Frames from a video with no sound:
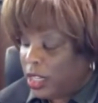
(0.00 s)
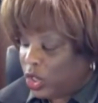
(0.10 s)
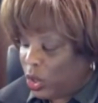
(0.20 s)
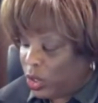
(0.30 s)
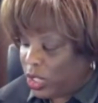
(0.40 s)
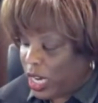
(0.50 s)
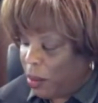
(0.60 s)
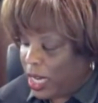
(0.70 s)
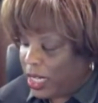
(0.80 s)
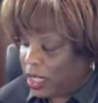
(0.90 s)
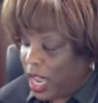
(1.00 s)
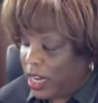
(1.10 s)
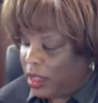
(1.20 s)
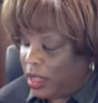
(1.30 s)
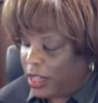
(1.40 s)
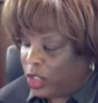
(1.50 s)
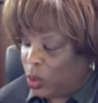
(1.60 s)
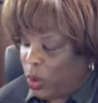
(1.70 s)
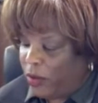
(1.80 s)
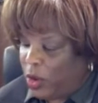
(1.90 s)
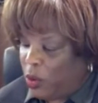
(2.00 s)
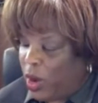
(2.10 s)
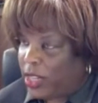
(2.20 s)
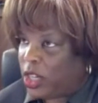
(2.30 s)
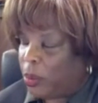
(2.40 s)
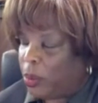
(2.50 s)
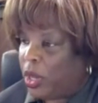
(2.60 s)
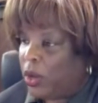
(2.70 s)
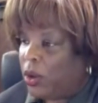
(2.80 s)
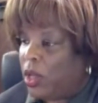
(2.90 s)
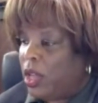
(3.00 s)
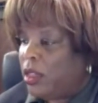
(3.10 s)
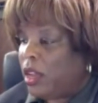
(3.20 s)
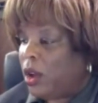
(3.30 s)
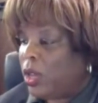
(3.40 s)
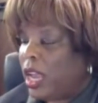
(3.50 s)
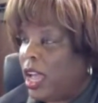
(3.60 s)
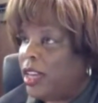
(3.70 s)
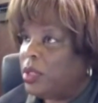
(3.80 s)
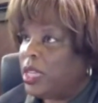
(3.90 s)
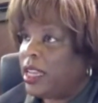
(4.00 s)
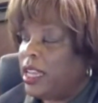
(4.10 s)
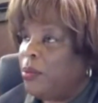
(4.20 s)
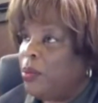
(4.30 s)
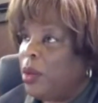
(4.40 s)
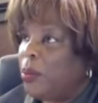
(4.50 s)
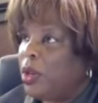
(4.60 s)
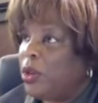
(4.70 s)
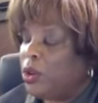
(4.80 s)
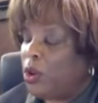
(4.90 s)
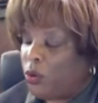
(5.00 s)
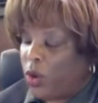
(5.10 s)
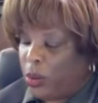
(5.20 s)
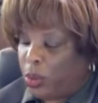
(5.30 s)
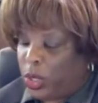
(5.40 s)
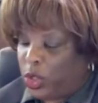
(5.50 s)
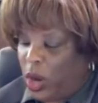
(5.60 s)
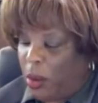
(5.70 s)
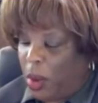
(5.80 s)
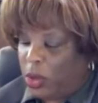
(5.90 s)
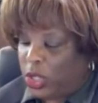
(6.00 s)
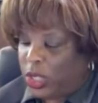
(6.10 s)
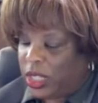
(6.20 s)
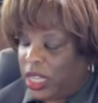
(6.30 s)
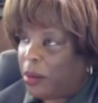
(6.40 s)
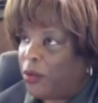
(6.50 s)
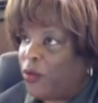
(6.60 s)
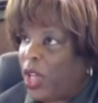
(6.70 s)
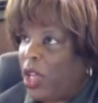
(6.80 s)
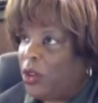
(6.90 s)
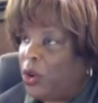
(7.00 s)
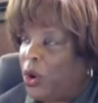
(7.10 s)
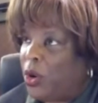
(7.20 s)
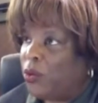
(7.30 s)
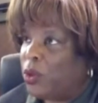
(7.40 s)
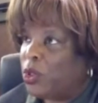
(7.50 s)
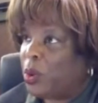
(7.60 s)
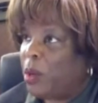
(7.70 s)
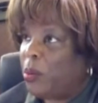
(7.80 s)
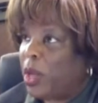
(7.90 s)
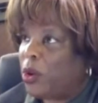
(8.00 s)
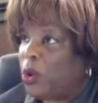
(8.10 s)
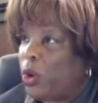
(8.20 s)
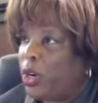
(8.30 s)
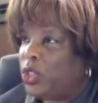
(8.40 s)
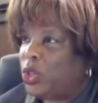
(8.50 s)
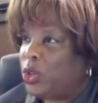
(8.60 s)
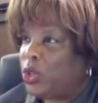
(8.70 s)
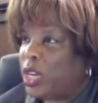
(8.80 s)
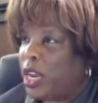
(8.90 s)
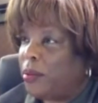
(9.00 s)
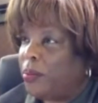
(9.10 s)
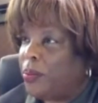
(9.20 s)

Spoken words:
Did you understand by signing that you're waiving your right to appeal? The only items that can be appealed are written pretrial motions that have been filed, heard, and ruled upon by the court. Did you understand?